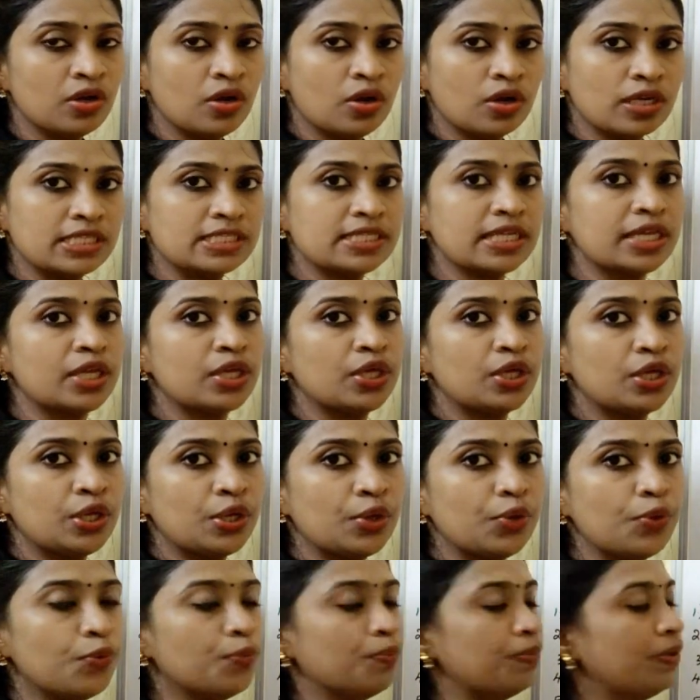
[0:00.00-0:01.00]
is a
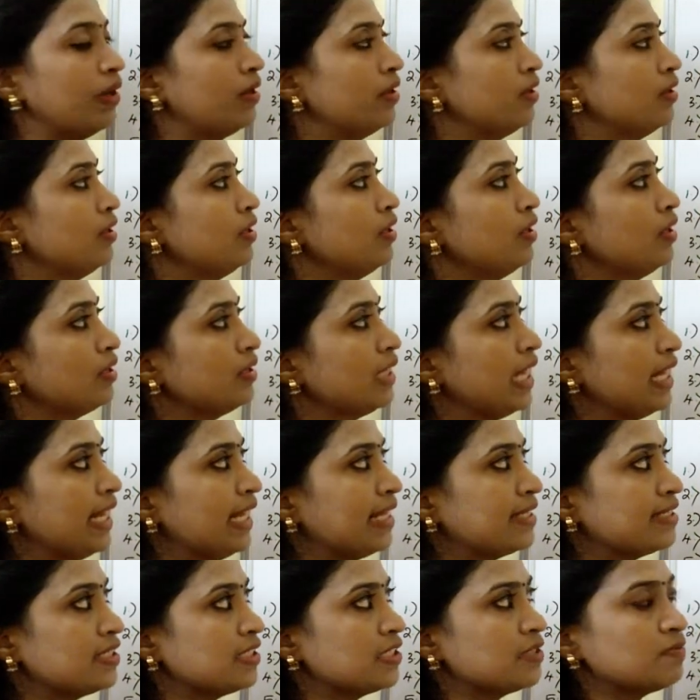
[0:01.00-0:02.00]
cube that
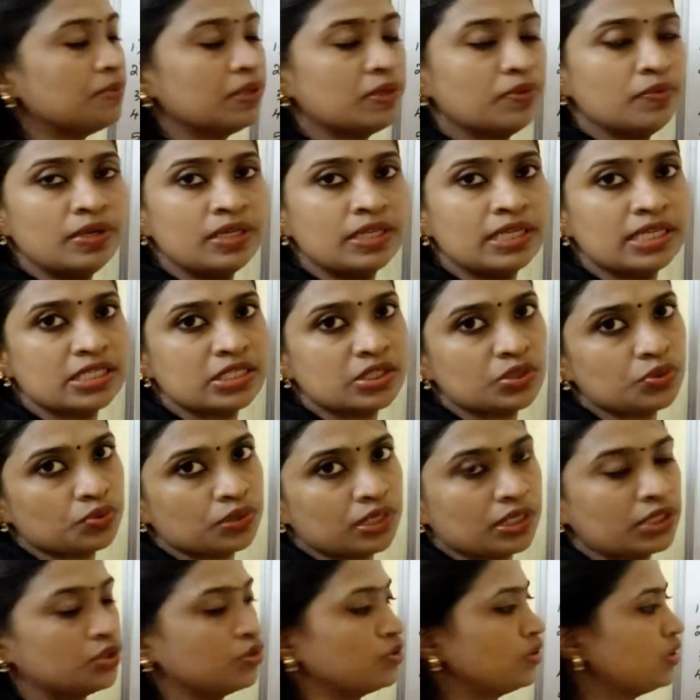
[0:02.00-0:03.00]
exists between these two
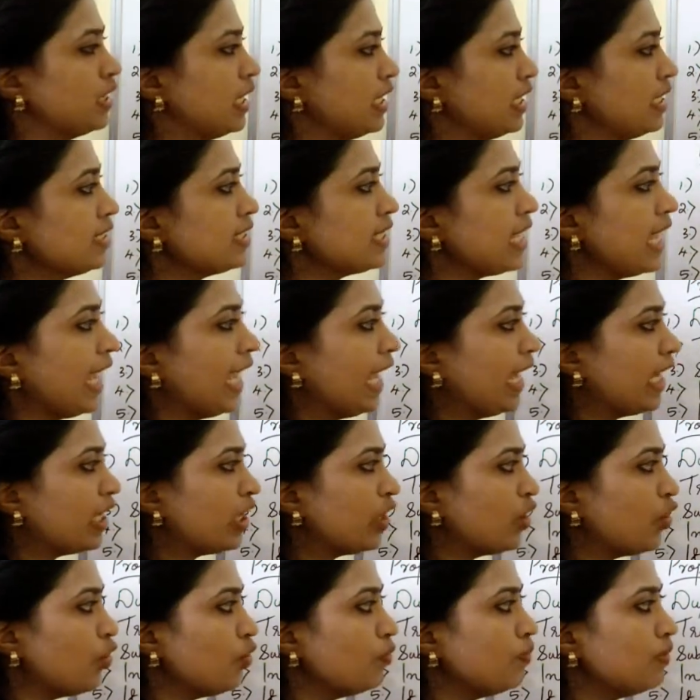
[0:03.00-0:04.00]
ratios. That is
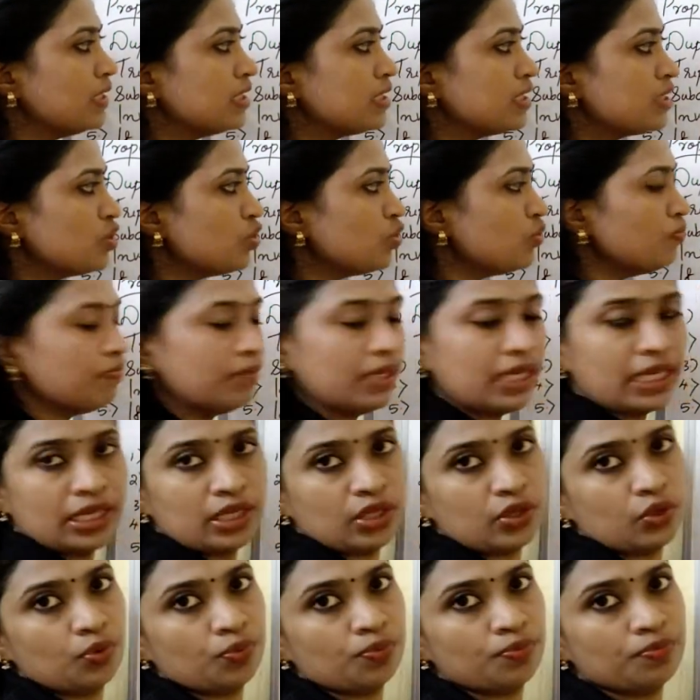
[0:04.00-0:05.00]
A cube is to B
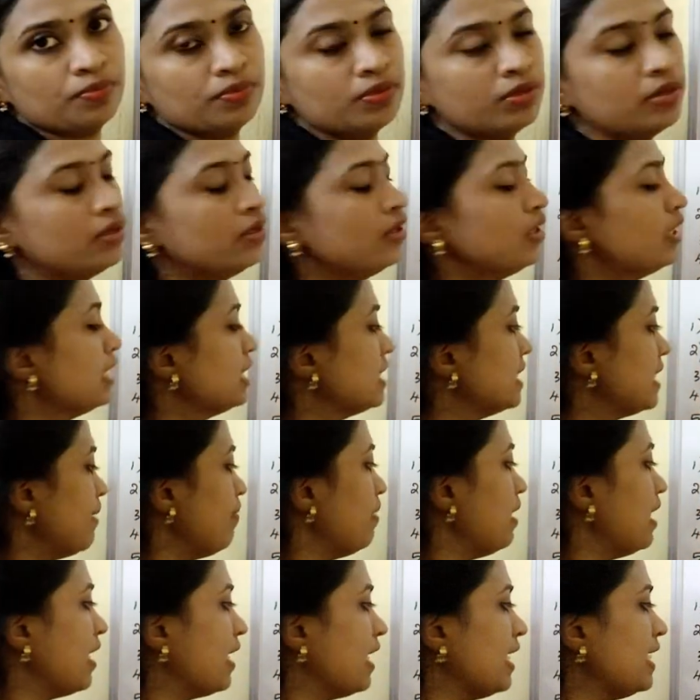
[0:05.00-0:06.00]
cube.
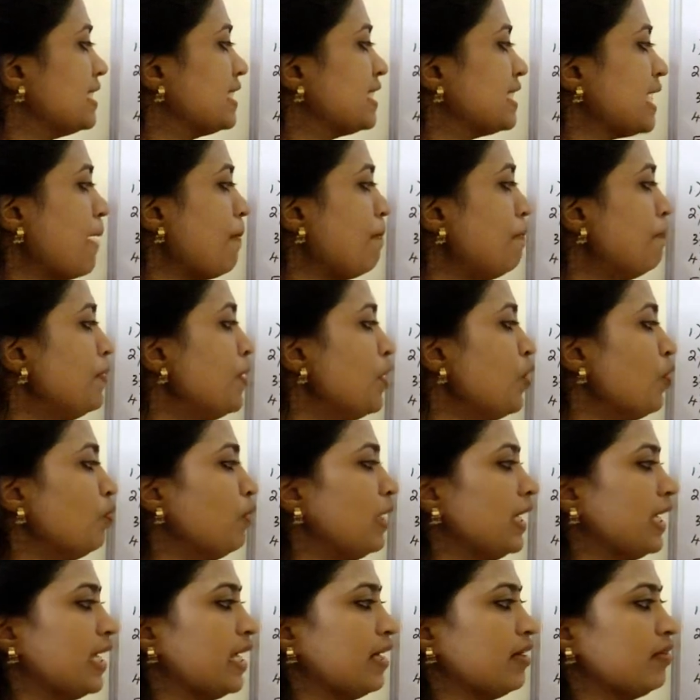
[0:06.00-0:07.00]
Similarly,
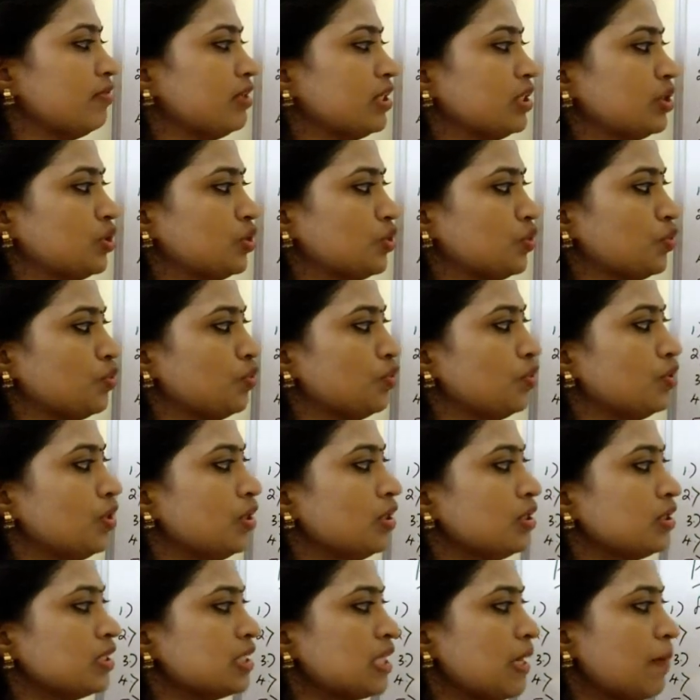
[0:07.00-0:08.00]
subduplicate ratio.
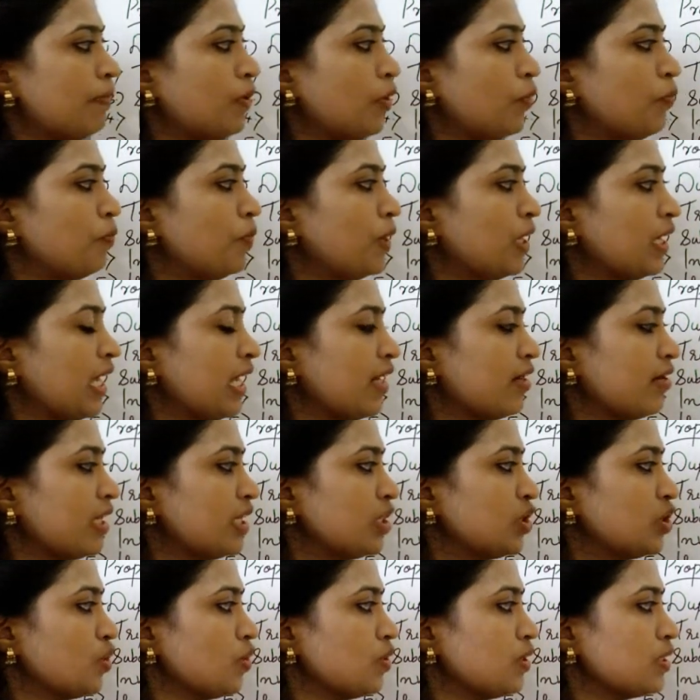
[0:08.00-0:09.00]
Subduplicate
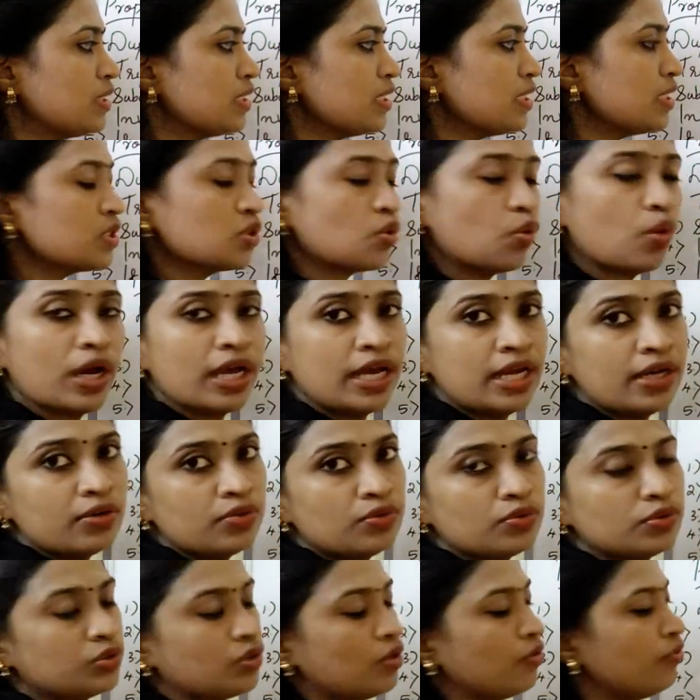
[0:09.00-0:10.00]
ratio is the
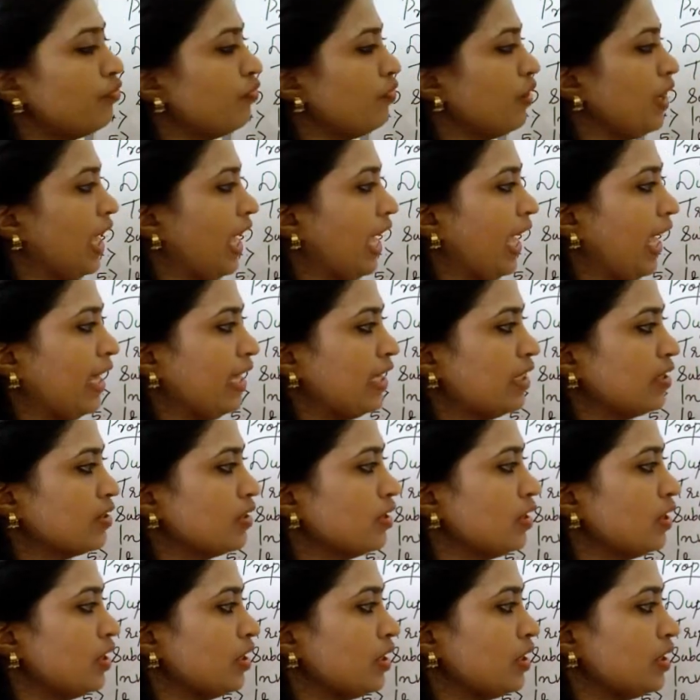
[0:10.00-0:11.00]
square root of A
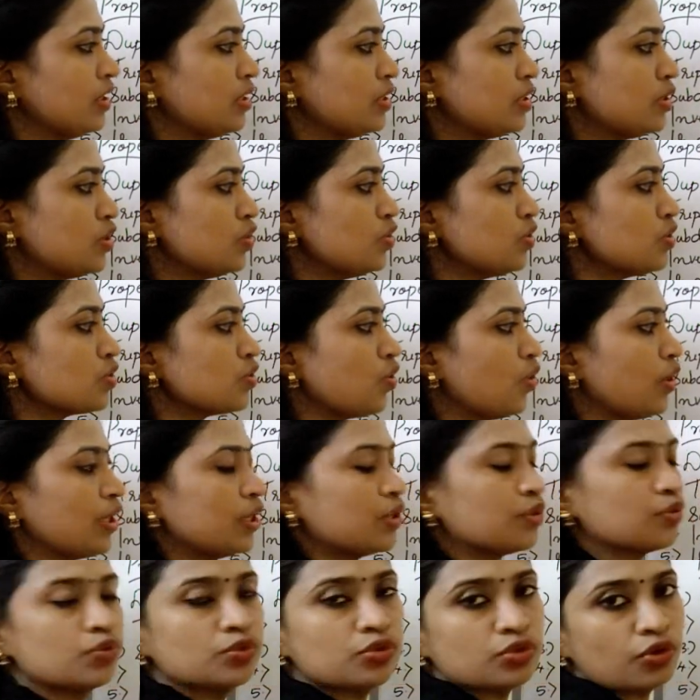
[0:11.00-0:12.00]
is to
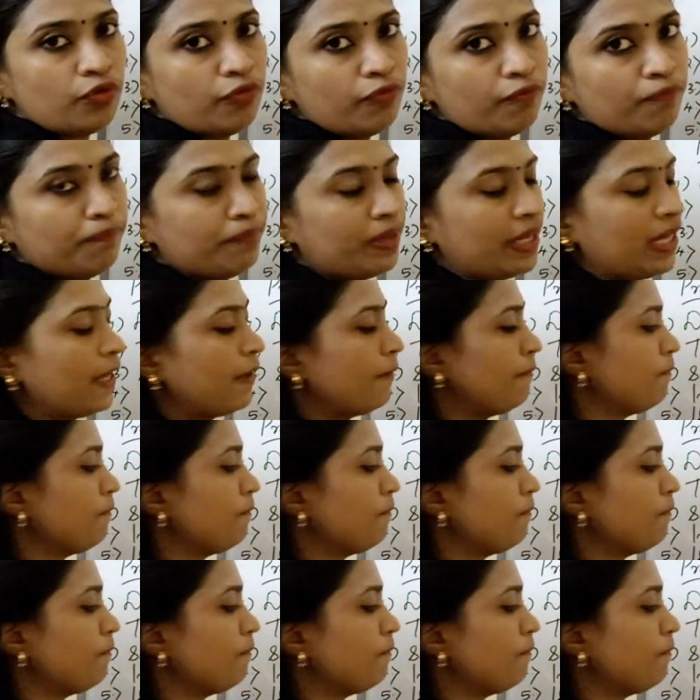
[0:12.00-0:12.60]
square root of B.